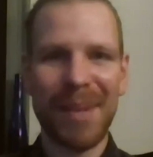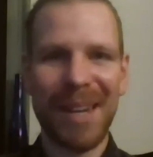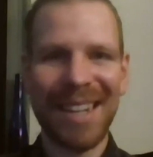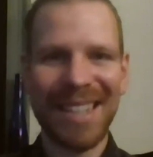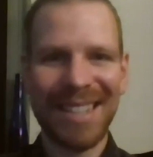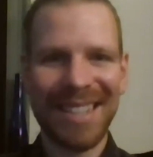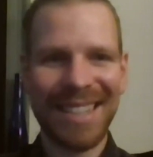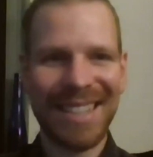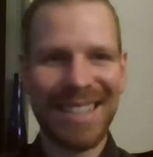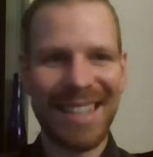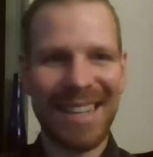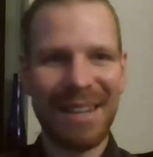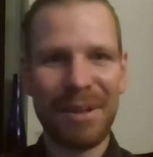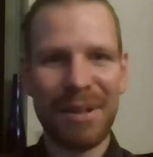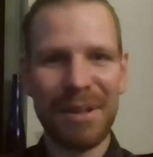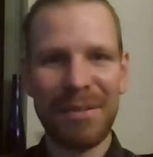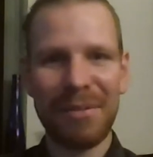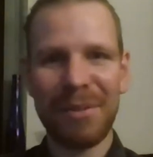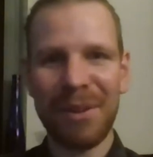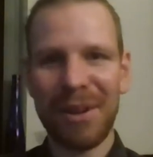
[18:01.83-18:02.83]
masses, they
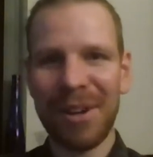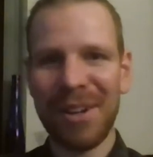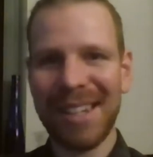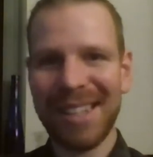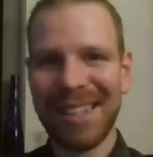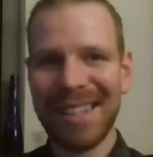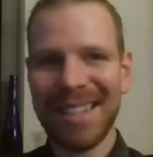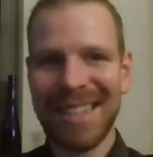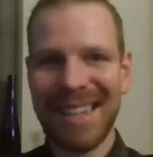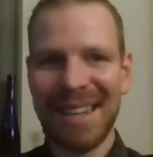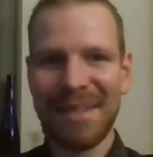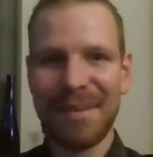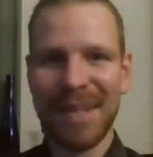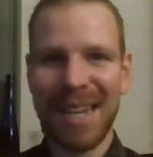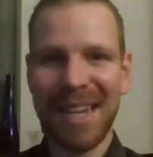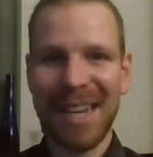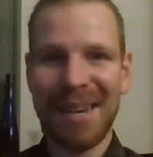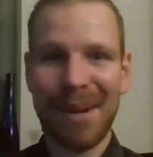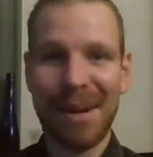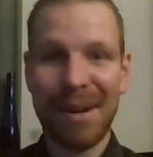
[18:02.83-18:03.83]
will fall at the same
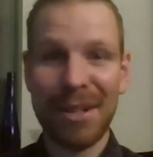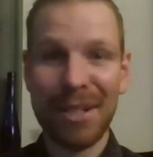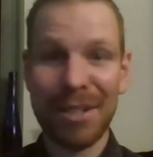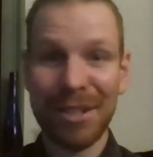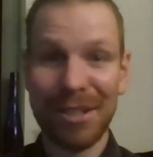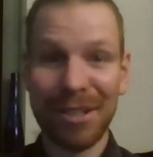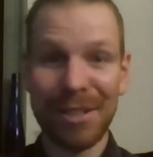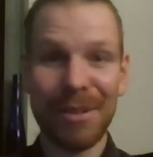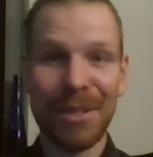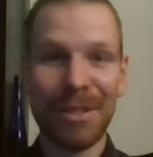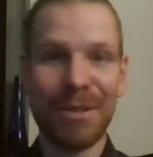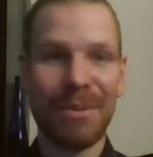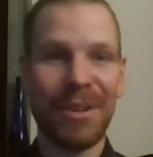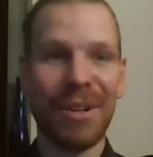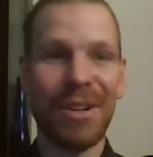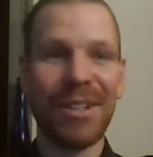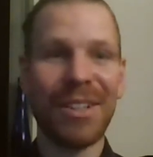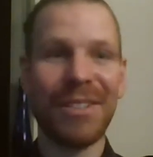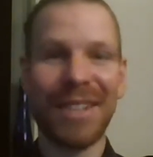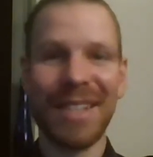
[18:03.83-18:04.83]
time. Aristotle was
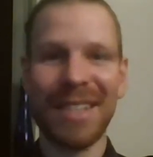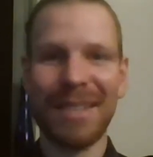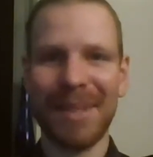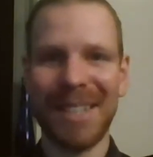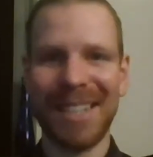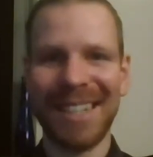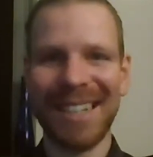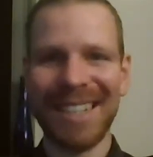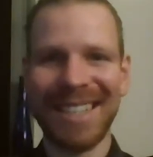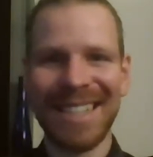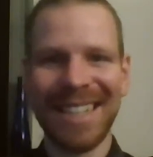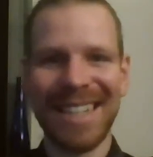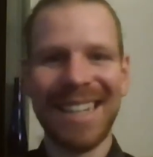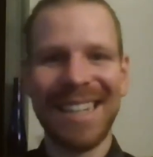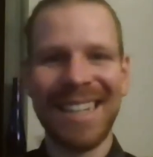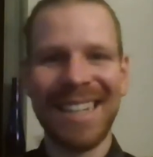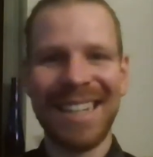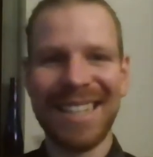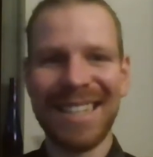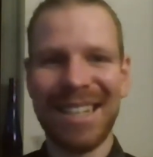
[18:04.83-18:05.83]
wrong. Trust me, guys.
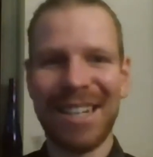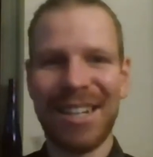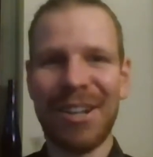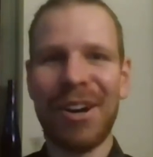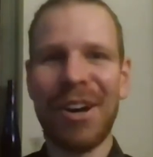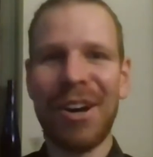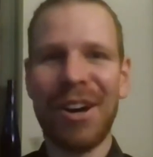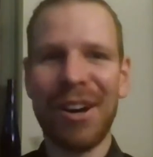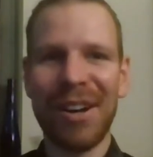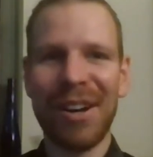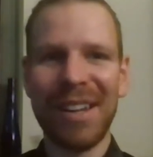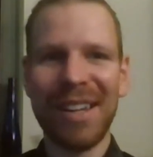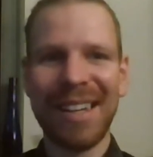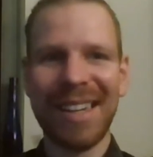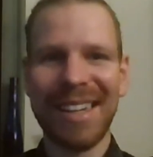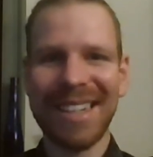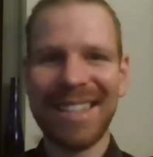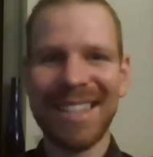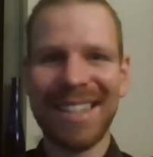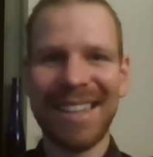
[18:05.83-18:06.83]
It's a law.
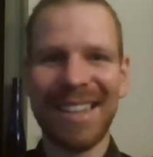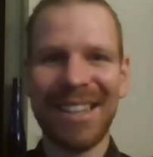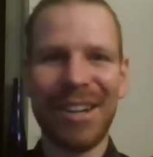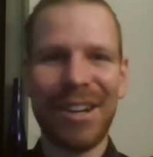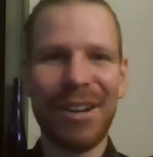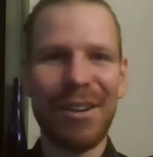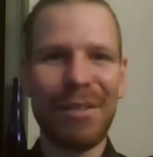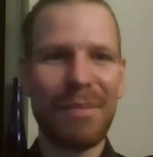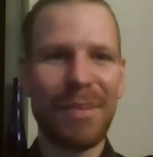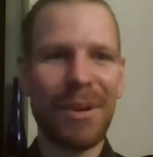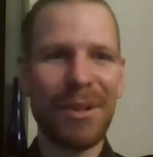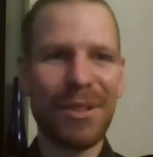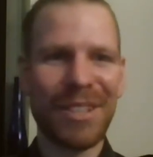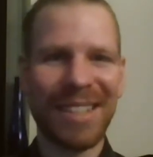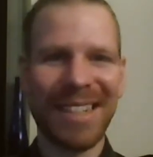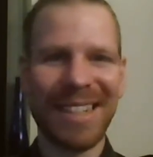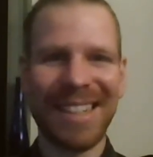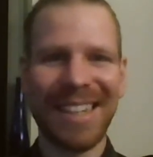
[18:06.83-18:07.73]
It's a law of motion